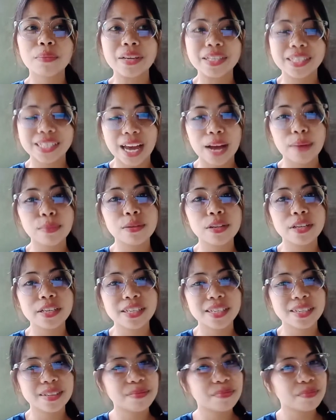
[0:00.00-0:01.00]

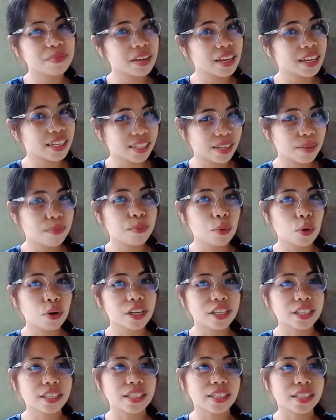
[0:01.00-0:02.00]
metabolism is
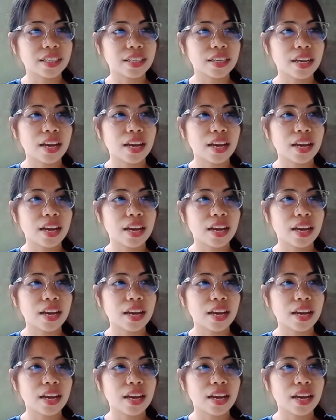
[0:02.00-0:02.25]
important?